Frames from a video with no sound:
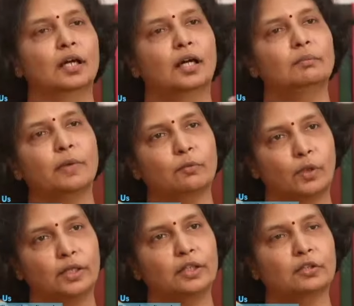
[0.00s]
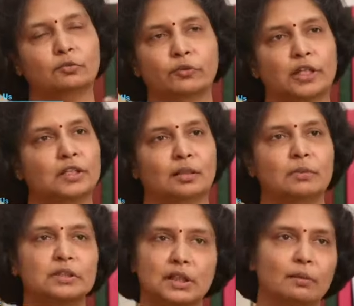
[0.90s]
and by 1 year of age, they
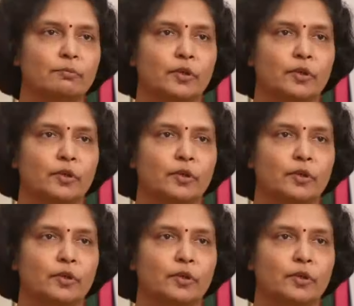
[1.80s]
may sleep